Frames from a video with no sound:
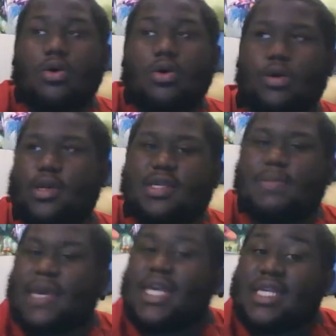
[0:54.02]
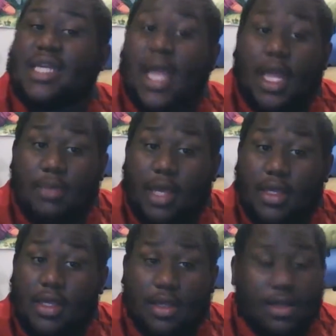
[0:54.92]
or its amazing
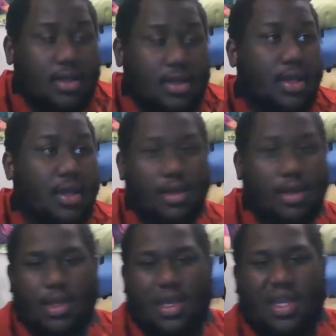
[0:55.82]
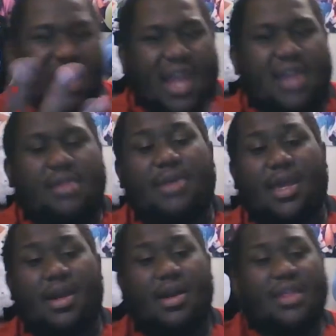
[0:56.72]
animation. An
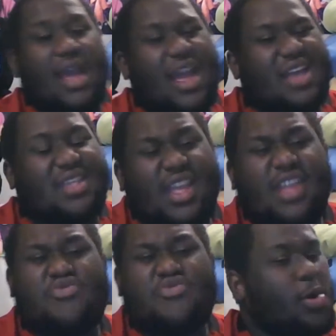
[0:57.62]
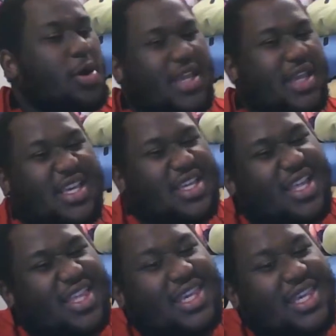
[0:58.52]
anime that has an intro that just
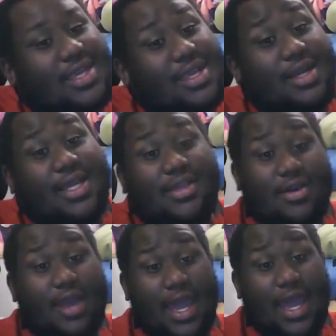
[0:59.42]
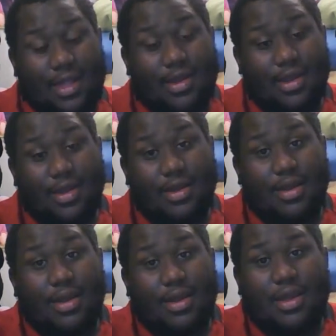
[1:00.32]
gets stuck in your head.
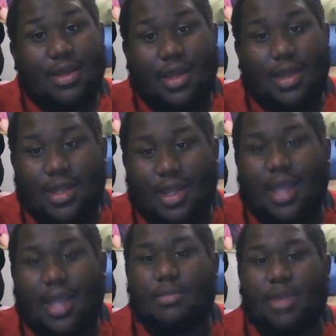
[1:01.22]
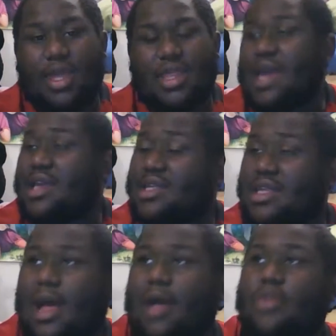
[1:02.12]
An anime that has an
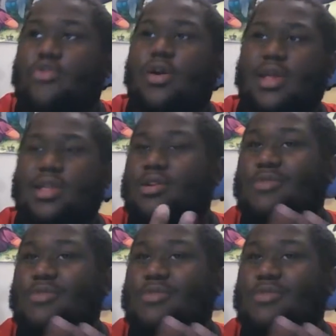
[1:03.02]
outro that's so